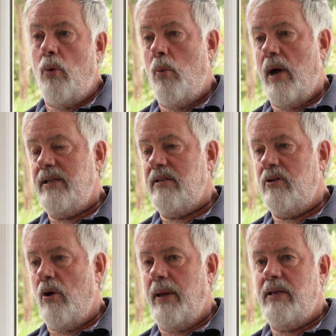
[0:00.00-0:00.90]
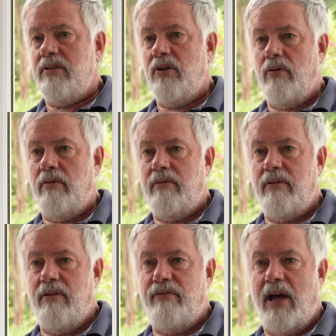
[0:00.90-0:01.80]
always comments on
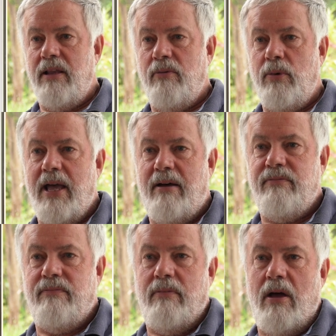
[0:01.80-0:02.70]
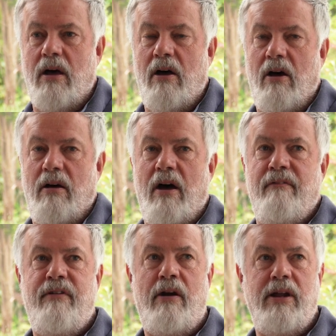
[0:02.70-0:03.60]
the fact that we have a
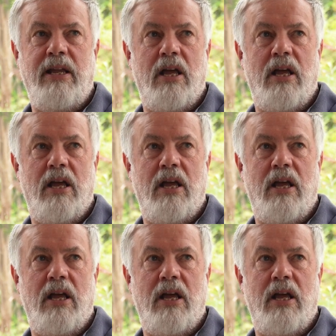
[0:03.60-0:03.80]
very